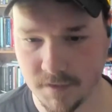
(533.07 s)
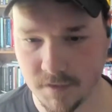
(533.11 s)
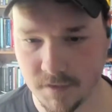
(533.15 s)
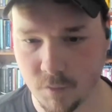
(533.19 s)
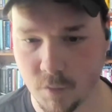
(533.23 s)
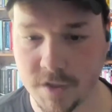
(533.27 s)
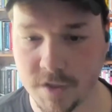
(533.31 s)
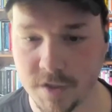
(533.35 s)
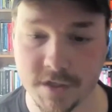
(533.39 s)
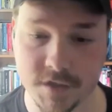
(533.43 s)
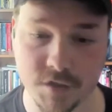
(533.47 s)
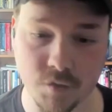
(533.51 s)

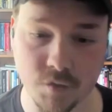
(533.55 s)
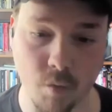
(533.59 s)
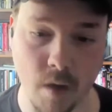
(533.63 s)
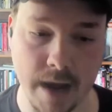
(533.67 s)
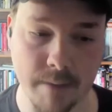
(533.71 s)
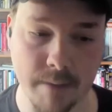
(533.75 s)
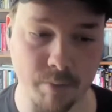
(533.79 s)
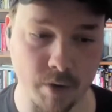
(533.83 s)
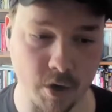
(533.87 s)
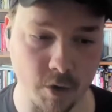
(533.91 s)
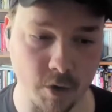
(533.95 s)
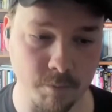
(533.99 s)
Which is
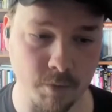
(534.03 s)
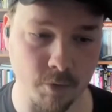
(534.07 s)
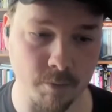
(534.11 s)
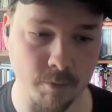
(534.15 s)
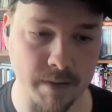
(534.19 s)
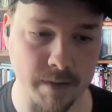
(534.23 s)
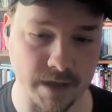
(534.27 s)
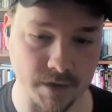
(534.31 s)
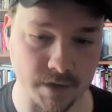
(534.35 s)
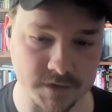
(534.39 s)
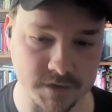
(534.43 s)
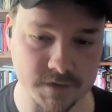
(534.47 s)
why purple
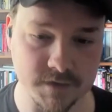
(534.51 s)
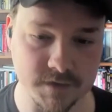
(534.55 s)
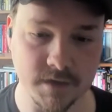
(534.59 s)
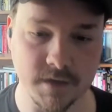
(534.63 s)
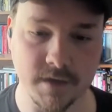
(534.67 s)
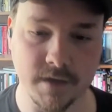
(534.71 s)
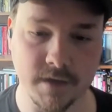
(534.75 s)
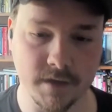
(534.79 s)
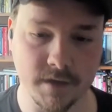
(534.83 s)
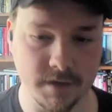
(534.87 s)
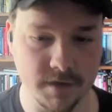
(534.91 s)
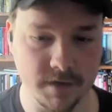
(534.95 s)
belts
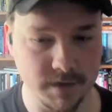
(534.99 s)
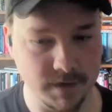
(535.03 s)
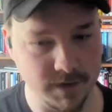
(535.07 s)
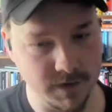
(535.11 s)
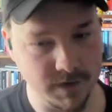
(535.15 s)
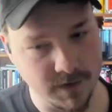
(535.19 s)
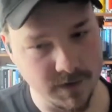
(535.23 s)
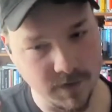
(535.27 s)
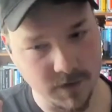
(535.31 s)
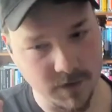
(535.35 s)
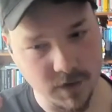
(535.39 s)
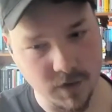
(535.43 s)

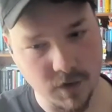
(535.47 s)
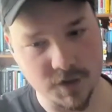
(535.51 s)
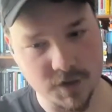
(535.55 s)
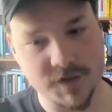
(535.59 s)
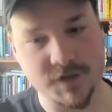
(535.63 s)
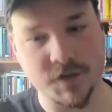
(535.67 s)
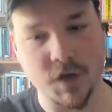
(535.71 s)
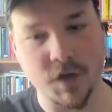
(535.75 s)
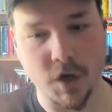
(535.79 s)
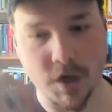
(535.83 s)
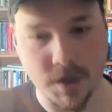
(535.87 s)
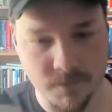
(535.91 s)

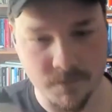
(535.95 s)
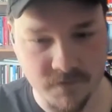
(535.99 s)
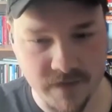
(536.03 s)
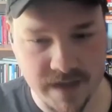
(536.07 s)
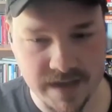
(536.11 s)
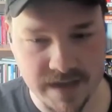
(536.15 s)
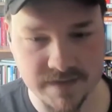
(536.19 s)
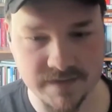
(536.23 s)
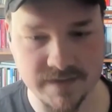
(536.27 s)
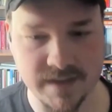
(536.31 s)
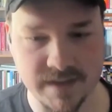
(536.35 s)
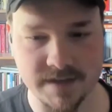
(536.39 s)

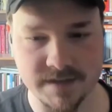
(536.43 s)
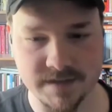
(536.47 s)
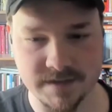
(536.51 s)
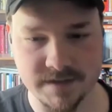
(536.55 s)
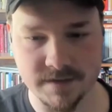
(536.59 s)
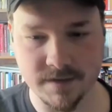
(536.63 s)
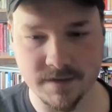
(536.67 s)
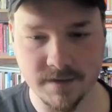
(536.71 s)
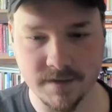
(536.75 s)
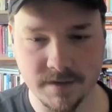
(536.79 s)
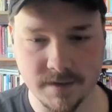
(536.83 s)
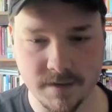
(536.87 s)
circumvent
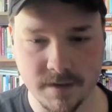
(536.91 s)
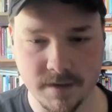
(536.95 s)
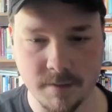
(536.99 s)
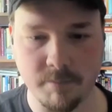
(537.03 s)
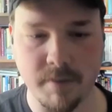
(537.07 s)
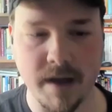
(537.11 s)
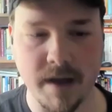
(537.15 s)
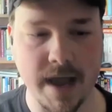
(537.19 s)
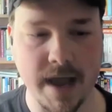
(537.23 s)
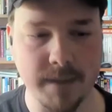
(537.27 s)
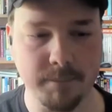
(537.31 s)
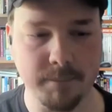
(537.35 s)
this
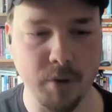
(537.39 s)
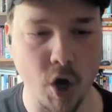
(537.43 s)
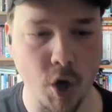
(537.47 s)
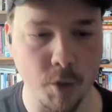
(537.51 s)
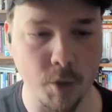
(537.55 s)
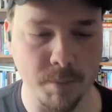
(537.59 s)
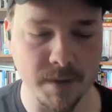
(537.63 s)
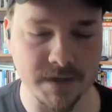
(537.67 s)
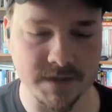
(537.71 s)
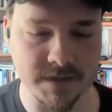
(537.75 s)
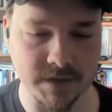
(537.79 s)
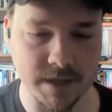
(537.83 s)
by
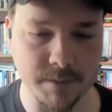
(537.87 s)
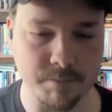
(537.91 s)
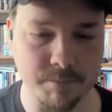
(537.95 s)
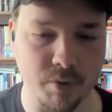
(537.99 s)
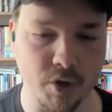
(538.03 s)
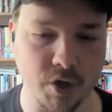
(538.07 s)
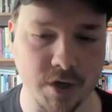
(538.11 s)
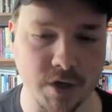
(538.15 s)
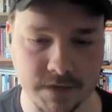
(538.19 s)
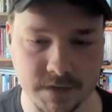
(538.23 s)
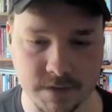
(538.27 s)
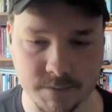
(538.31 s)
purposely
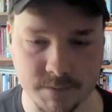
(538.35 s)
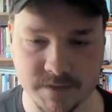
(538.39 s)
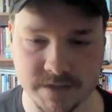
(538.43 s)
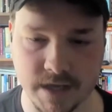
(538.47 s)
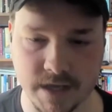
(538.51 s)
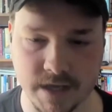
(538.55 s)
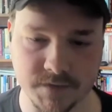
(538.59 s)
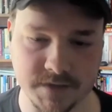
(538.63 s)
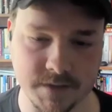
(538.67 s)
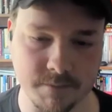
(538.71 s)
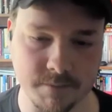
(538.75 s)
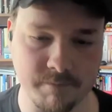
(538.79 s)
putting
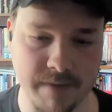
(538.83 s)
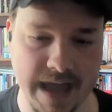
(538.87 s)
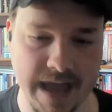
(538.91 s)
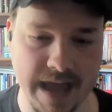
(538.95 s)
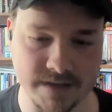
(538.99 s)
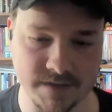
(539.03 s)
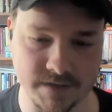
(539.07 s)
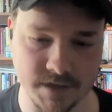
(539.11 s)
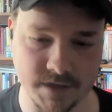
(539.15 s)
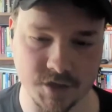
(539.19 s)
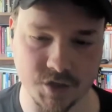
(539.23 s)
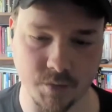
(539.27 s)
themselves in
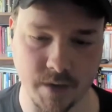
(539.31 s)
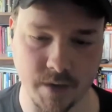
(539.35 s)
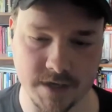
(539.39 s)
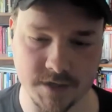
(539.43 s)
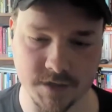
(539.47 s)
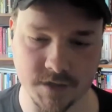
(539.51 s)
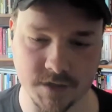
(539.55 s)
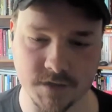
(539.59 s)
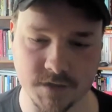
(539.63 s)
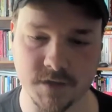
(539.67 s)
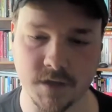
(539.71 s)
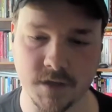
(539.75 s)
bad
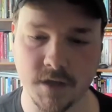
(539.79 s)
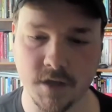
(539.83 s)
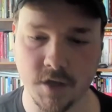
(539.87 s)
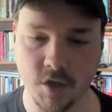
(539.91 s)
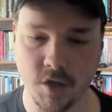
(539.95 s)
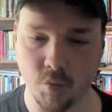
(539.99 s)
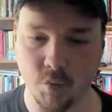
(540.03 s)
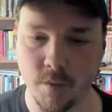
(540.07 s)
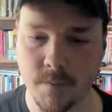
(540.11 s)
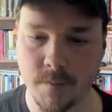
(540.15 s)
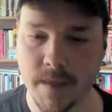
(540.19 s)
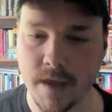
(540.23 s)
situations
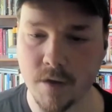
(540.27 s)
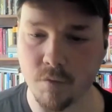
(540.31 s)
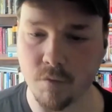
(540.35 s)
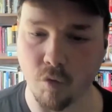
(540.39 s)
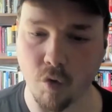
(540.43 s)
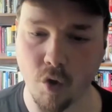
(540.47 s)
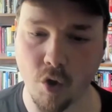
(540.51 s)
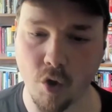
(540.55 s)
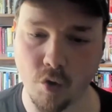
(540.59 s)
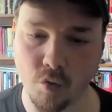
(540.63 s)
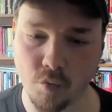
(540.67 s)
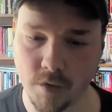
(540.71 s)
when they
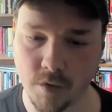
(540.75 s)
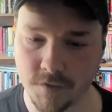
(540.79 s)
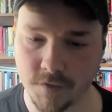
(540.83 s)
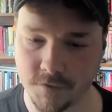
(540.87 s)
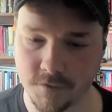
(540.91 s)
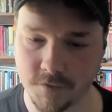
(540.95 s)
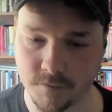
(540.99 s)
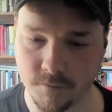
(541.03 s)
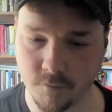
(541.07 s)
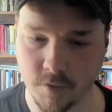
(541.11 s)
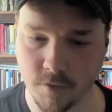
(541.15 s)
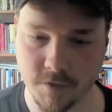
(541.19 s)
roll
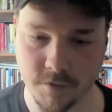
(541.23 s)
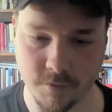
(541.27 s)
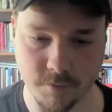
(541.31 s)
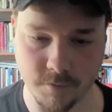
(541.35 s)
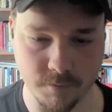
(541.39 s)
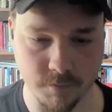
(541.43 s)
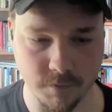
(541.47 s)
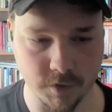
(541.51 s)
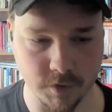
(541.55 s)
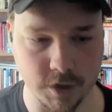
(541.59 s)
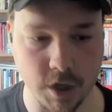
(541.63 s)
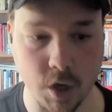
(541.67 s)
with
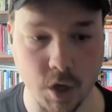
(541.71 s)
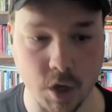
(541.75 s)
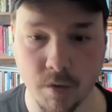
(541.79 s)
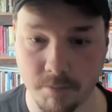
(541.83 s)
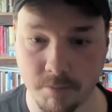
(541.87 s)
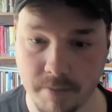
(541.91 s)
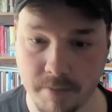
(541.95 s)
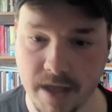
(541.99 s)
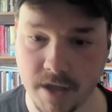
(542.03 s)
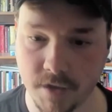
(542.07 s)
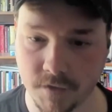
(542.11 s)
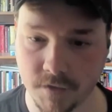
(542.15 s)

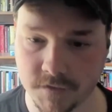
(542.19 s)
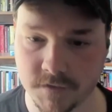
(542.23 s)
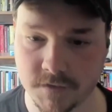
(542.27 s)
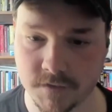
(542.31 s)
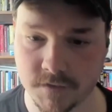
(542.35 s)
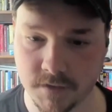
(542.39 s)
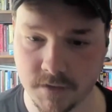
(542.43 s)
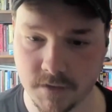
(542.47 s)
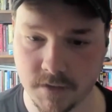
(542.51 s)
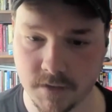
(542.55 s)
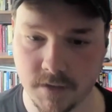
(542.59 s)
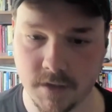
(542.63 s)
lower
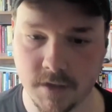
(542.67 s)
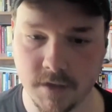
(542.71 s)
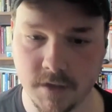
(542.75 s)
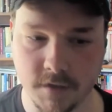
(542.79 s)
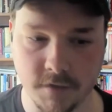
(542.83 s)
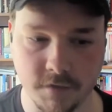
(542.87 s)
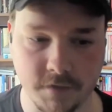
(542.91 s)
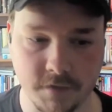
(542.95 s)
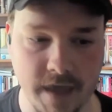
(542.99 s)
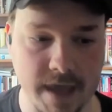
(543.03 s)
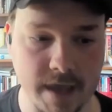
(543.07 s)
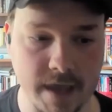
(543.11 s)
belts.
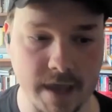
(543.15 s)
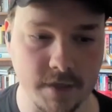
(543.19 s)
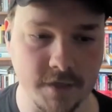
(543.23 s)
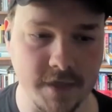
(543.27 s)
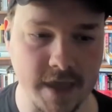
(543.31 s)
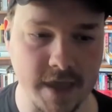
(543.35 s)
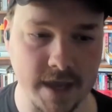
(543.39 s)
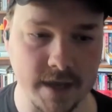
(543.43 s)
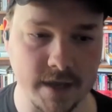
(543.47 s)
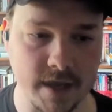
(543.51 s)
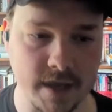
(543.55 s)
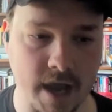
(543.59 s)
They
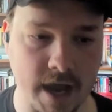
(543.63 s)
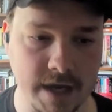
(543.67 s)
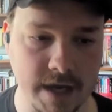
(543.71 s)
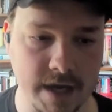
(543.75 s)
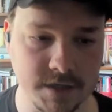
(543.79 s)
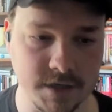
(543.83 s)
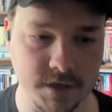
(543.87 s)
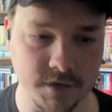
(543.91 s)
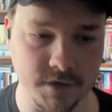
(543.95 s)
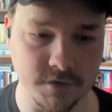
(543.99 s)
kind